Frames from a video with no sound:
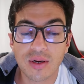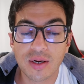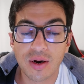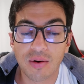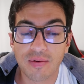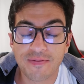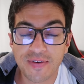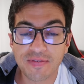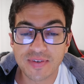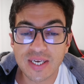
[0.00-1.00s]
you know,
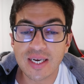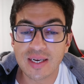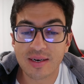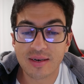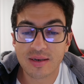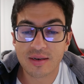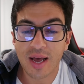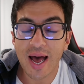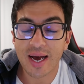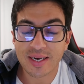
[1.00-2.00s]

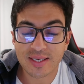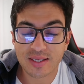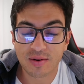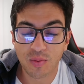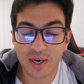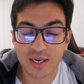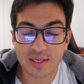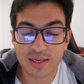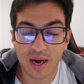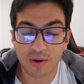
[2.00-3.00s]
15x what it
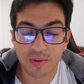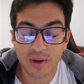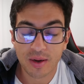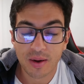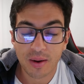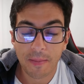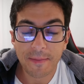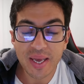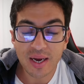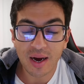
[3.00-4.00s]
is now
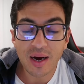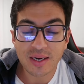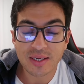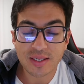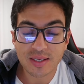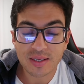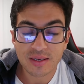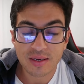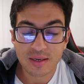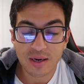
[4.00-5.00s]
because
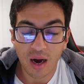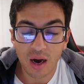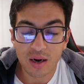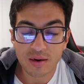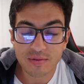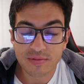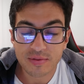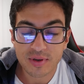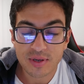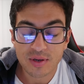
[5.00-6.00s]
of
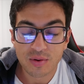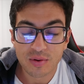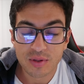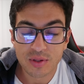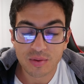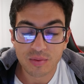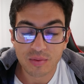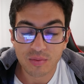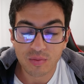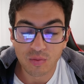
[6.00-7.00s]

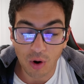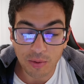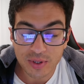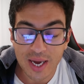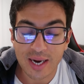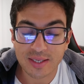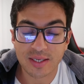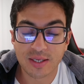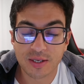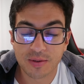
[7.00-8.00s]

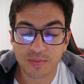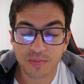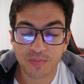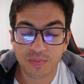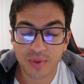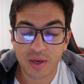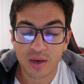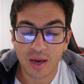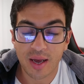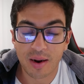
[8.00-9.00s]
robotaxis,
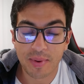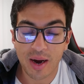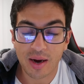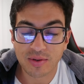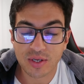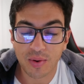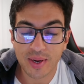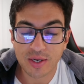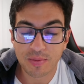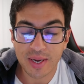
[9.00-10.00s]
and about how it's
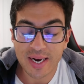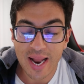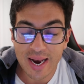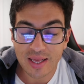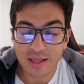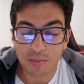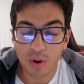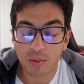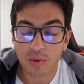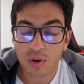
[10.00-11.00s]
going to be netting
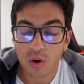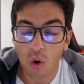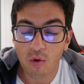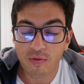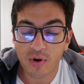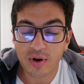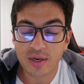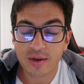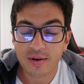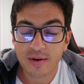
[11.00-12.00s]
them
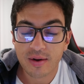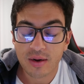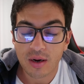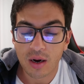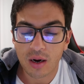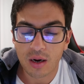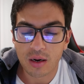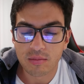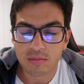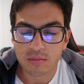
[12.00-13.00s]
over
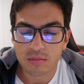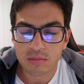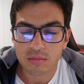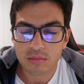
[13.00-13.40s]
$1